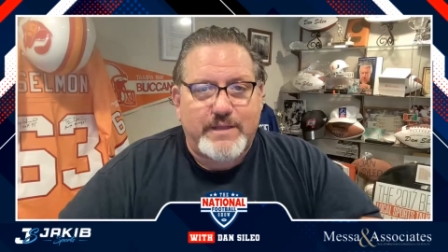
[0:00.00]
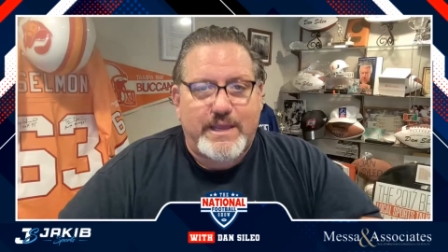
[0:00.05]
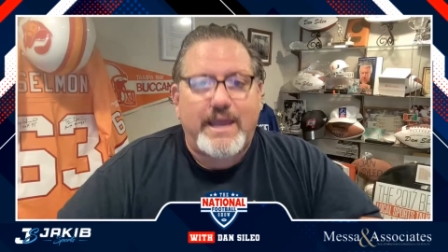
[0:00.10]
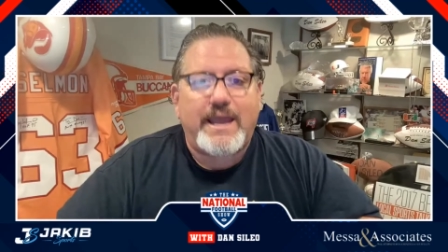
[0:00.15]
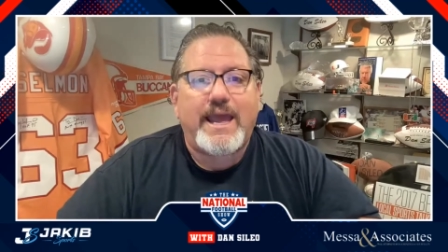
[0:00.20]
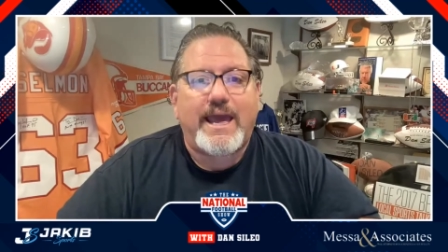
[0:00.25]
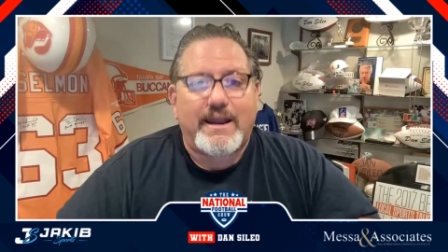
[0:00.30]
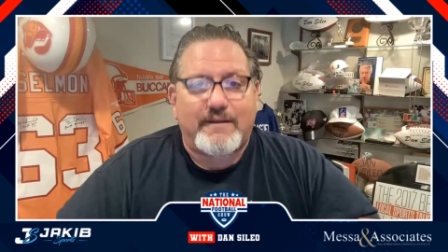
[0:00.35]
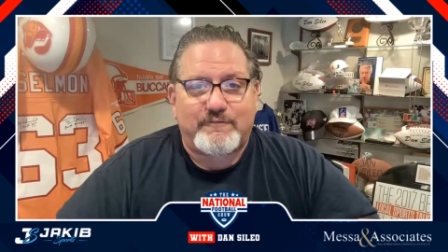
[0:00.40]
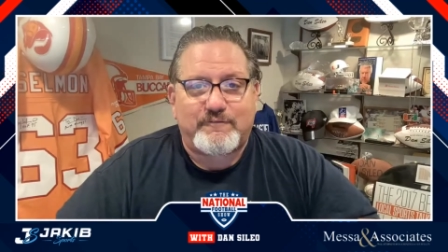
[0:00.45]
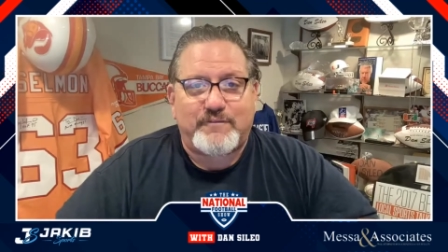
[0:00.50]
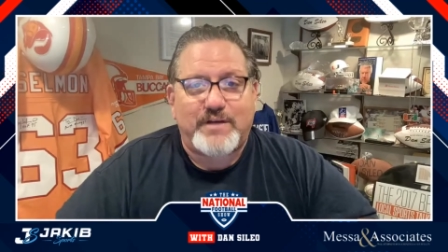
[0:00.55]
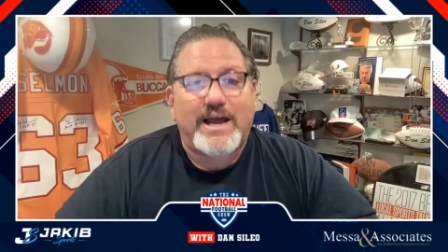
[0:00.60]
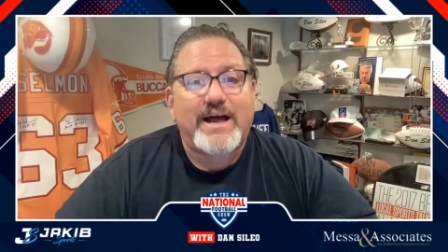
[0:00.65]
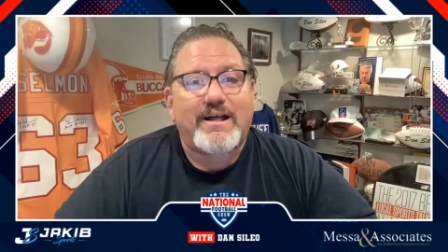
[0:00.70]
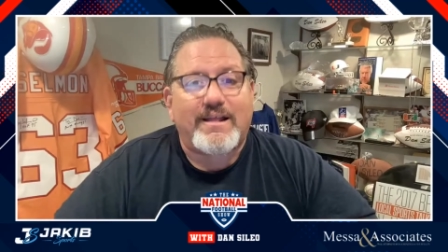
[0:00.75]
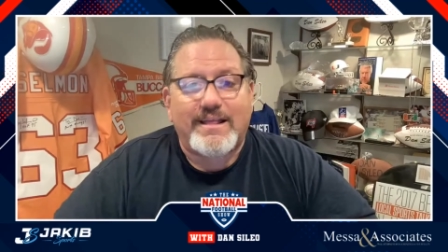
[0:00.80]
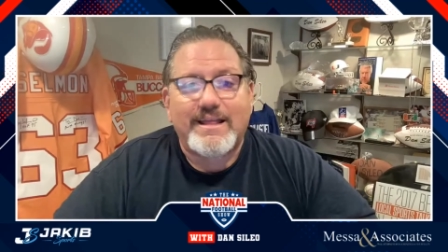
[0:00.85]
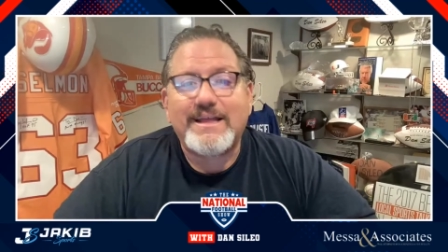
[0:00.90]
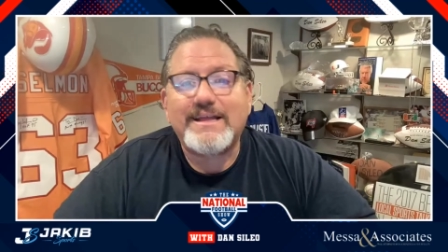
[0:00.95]

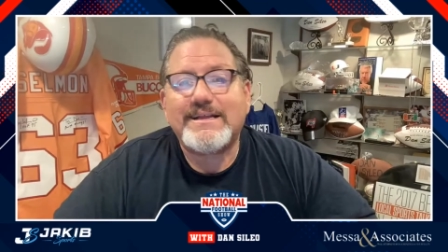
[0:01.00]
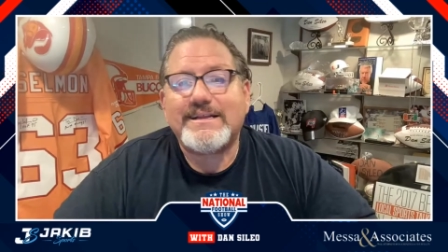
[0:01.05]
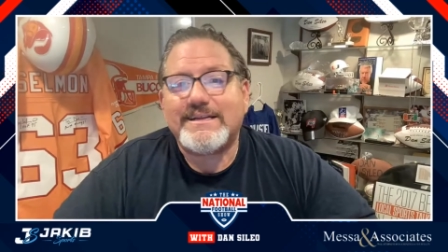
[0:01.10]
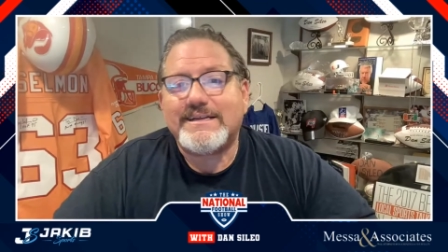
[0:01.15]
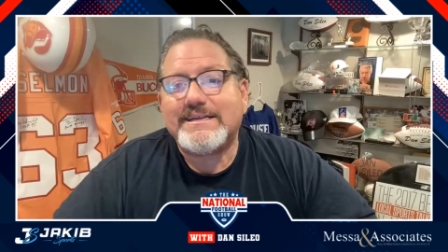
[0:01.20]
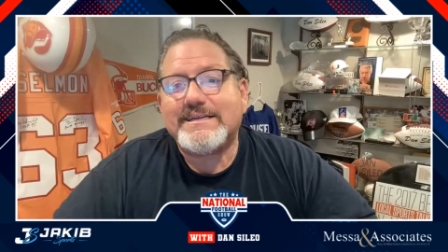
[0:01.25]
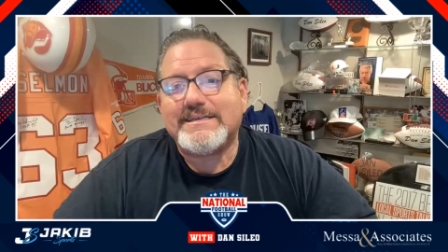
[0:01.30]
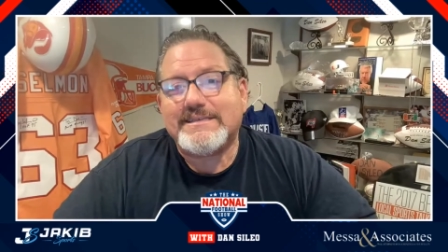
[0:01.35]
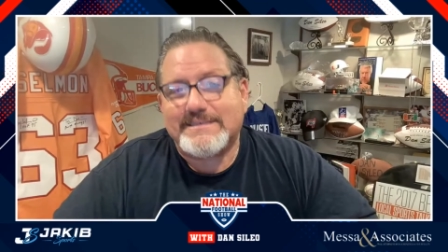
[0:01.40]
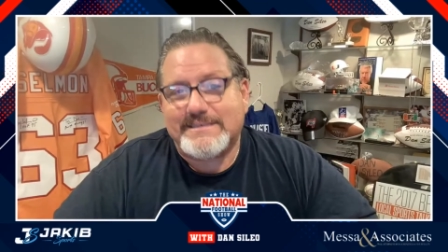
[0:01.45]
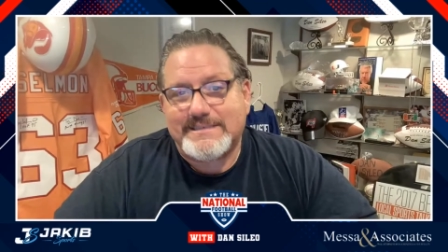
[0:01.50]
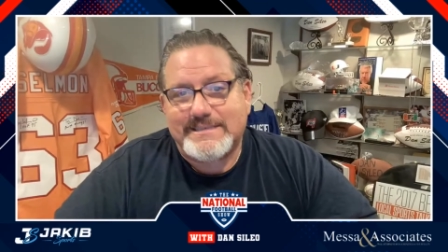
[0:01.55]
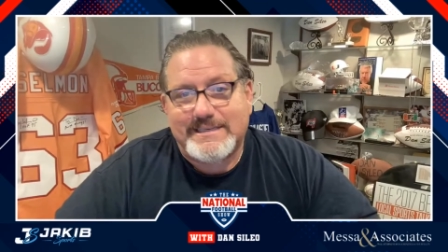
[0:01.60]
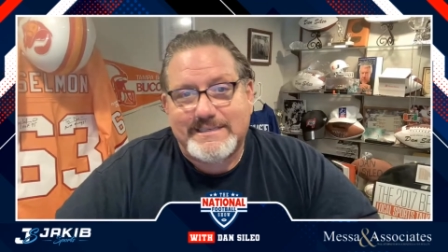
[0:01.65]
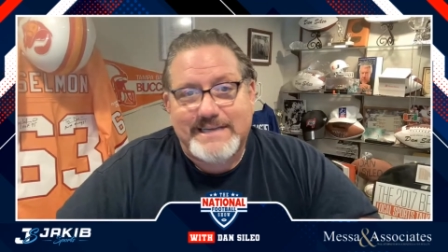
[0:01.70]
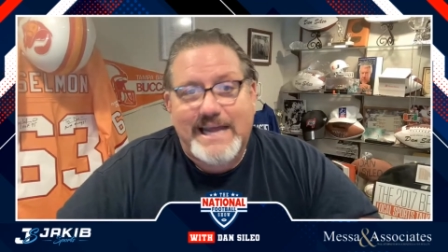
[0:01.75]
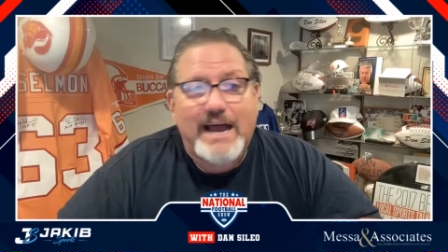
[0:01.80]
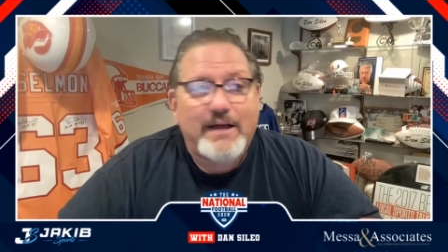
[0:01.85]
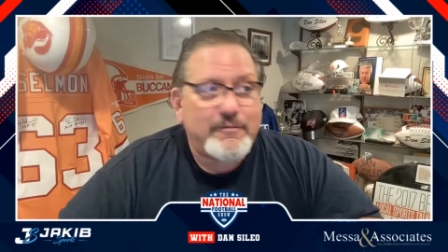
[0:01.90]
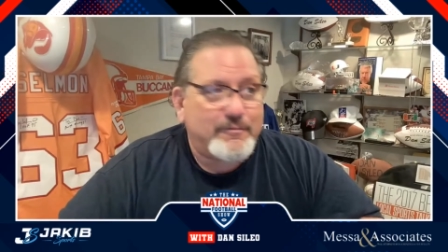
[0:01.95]
NFL.
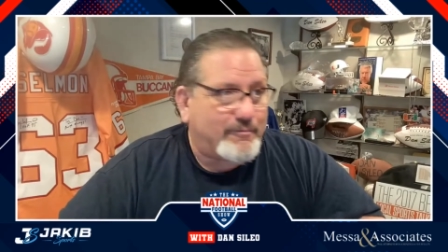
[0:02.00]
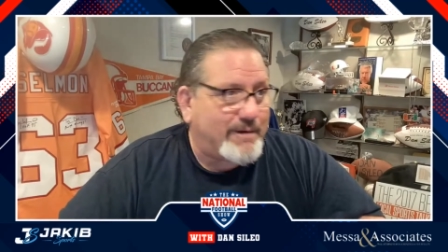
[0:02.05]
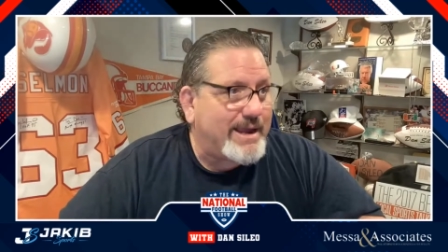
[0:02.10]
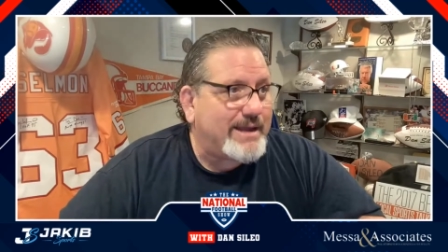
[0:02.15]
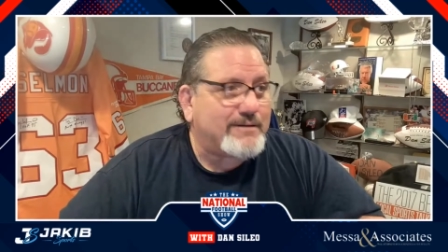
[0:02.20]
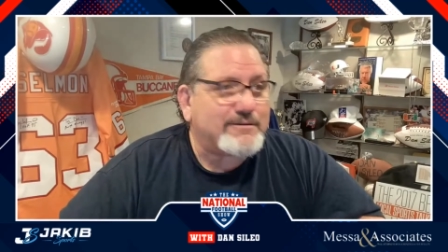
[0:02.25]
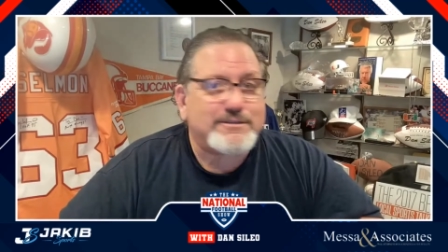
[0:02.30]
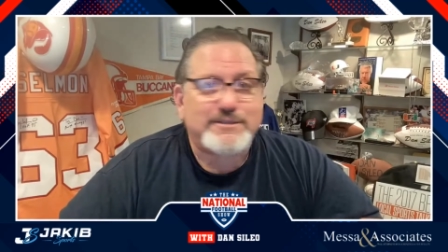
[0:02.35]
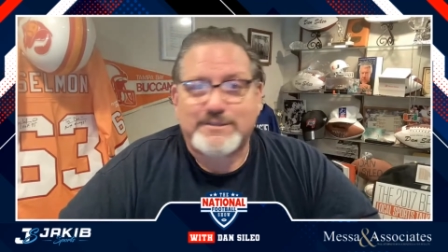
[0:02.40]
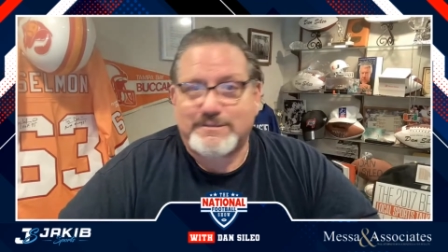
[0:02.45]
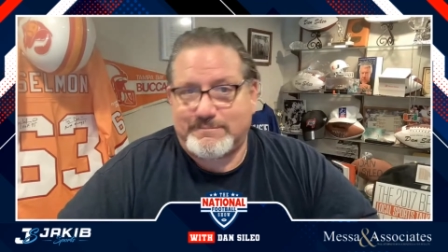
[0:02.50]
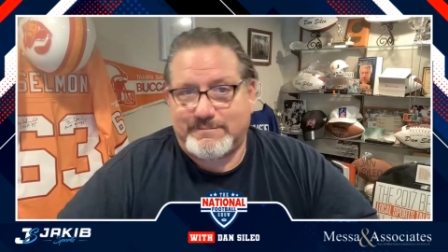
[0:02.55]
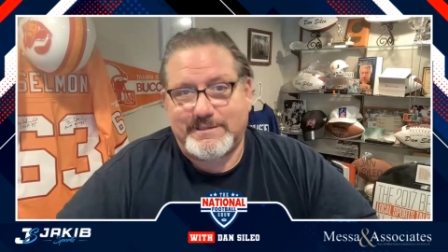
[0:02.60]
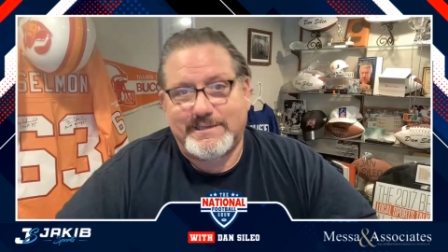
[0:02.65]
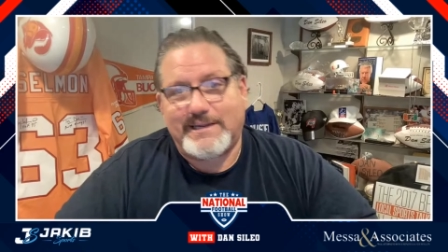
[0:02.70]
And now the Raiders